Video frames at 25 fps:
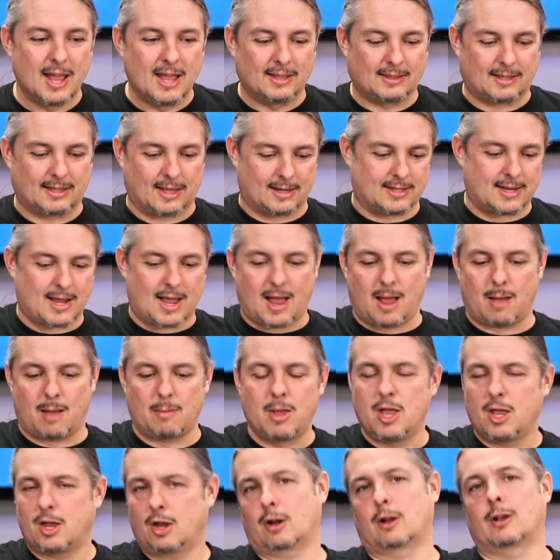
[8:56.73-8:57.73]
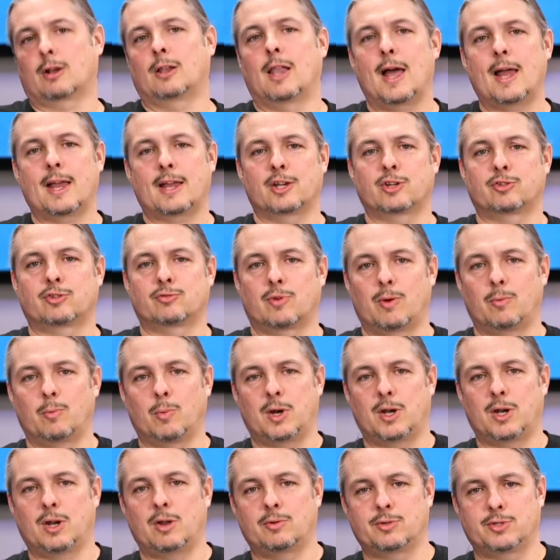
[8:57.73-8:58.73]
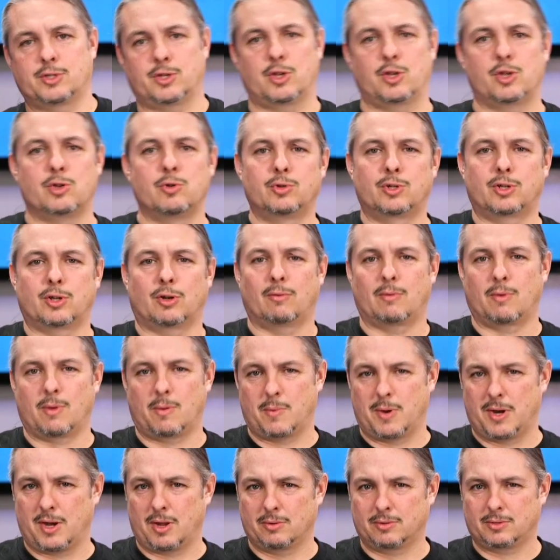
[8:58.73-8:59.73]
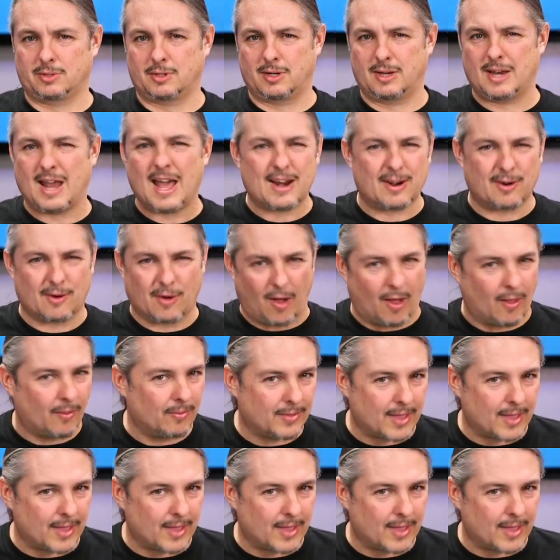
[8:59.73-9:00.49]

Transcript: That Tom, your clients run Windows, so you should run Windows. Not at all.